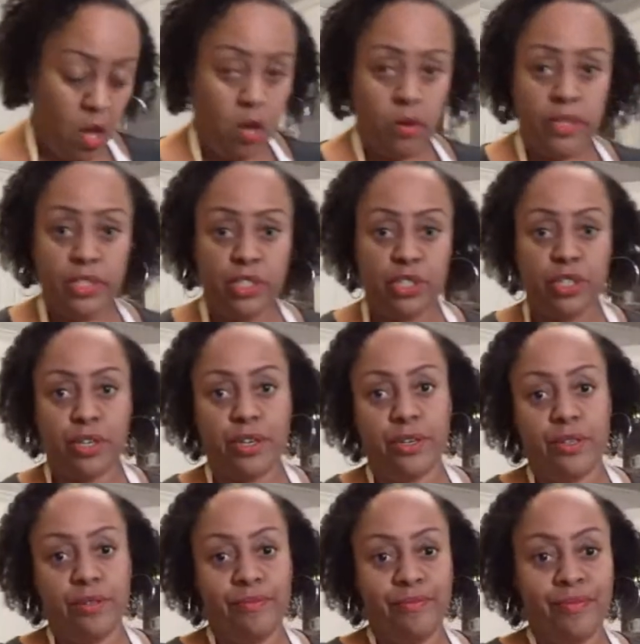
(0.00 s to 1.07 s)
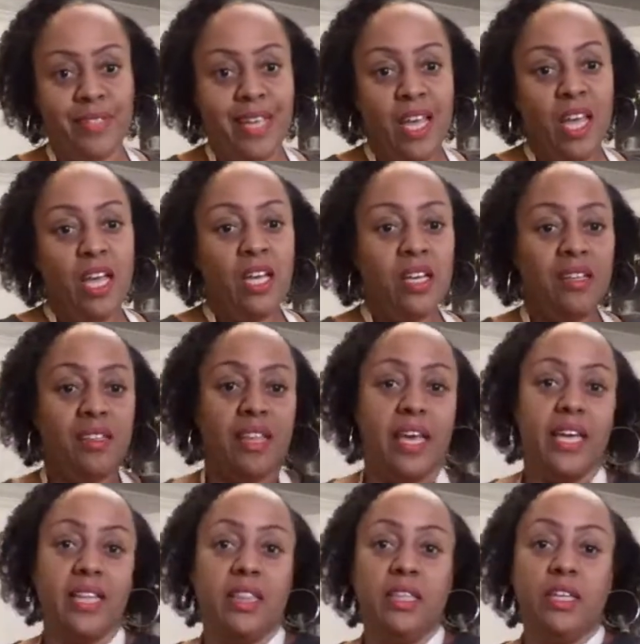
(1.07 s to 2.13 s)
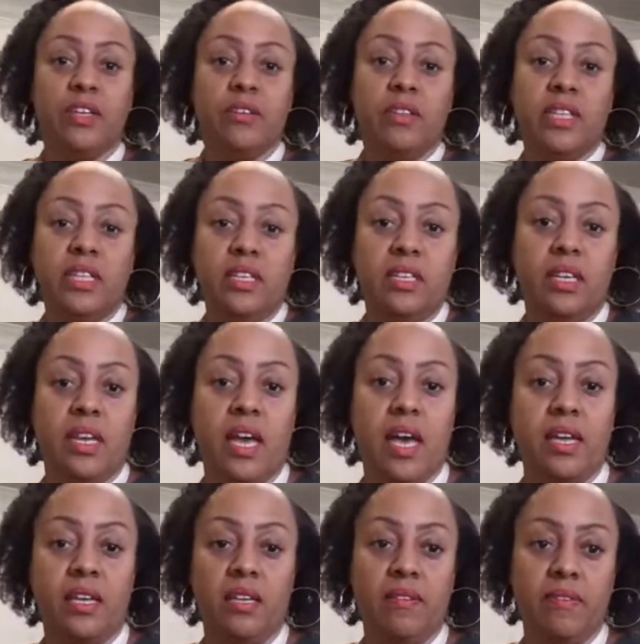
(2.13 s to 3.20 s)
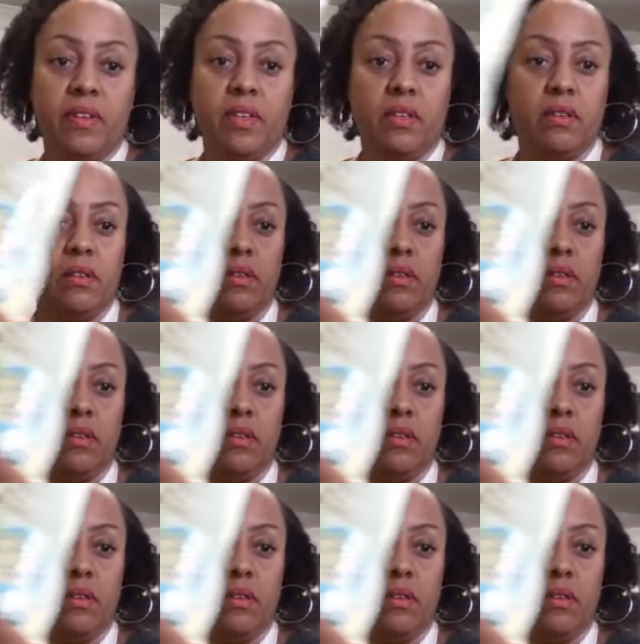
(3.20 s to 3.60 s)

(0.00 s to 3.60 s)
Oh, and sugar. Like literally not even,